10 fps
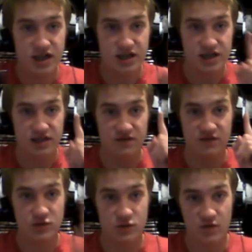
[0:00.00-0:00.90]
actually did the
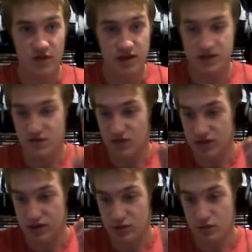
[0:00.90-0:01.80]
visual effects for
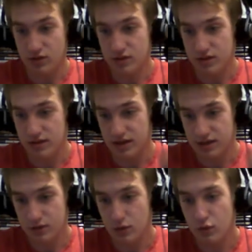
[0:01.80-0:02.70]
the Stalkers, so
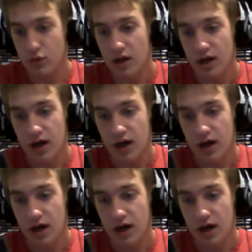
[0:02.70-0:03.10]
that's cool.